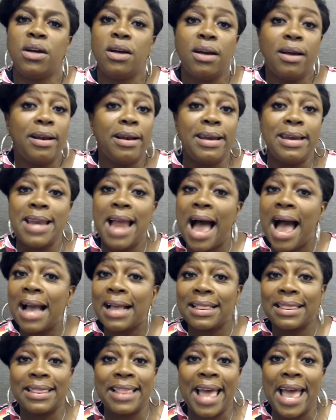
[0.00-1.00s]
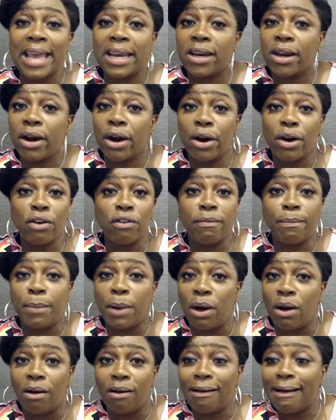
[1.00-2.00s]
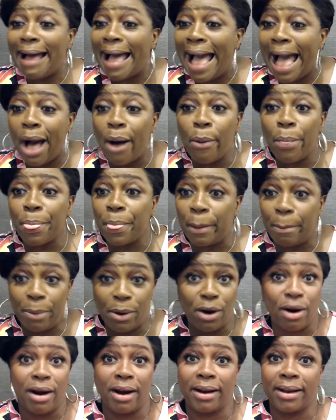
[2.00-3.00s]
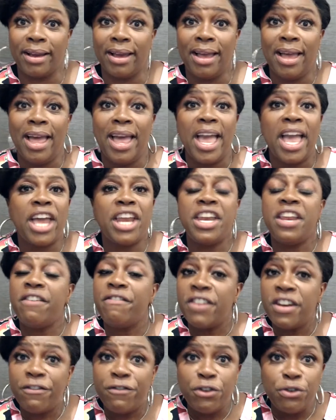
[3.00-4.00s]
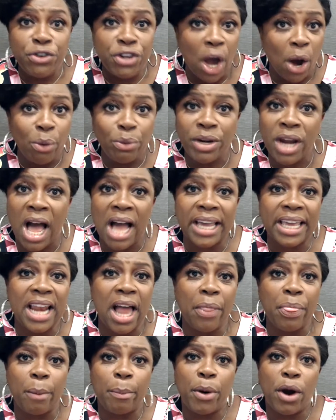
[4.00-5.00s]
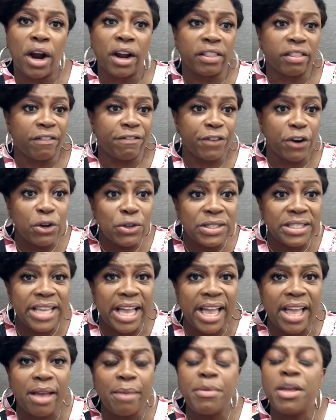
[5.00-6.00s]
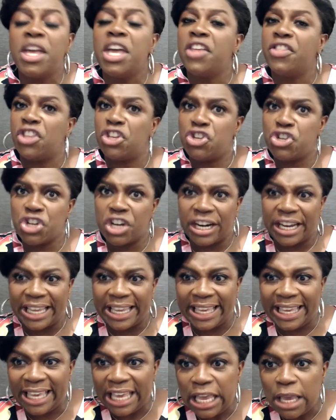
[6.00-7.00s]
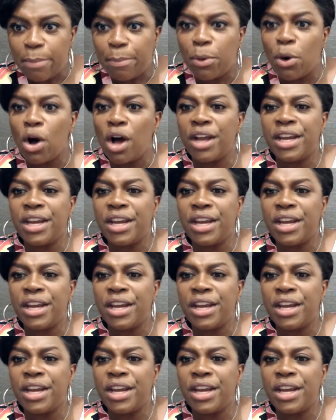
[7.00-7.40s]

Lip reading: knock that curveball out the park. And even if you don't knock it out the park the first time, that you're going to keep on